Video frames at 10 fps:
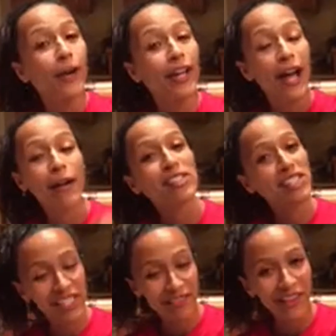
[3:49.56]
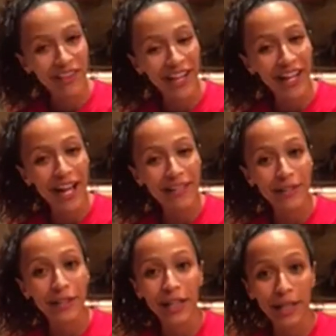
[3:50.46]
When I was in seventh grade, I
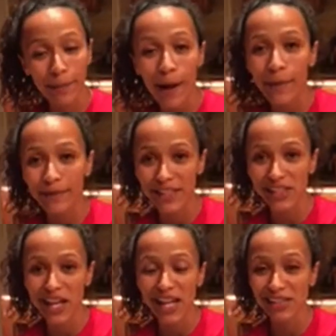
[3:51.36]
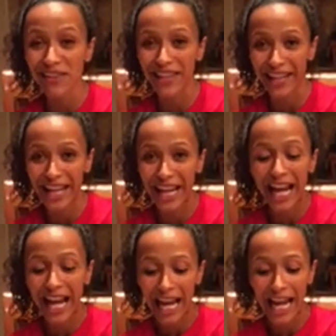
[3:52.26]
took hip hop dance class with Nikki,
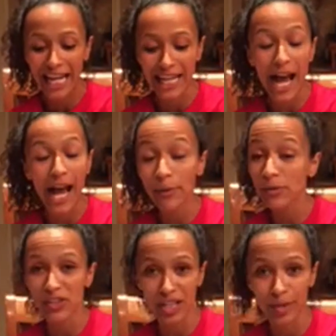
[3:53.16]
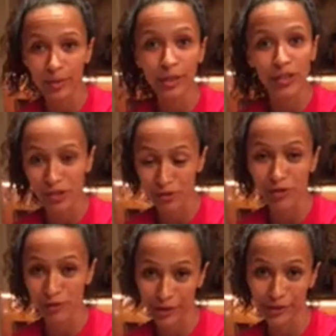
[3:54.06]
and I was terrible, and she
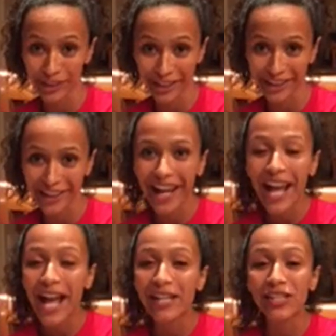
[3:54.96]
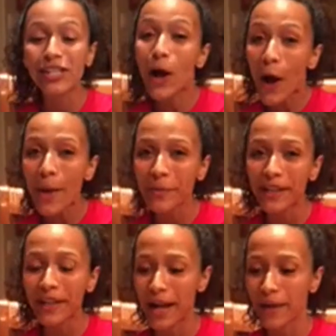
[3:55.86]
was really, really good. And she taught
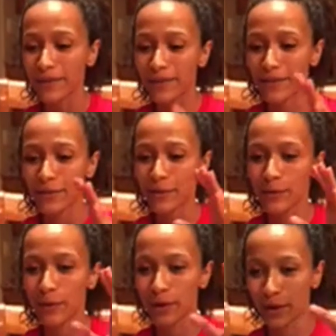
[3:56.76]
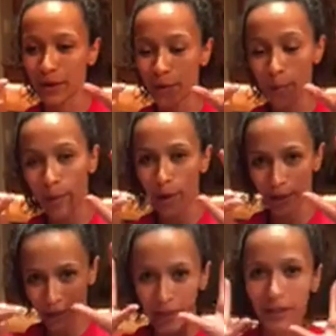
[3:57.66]
me how to do the
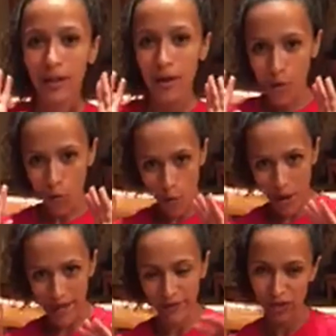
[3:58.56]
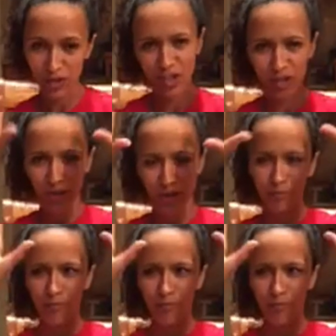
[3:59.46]
body wave, and she said, just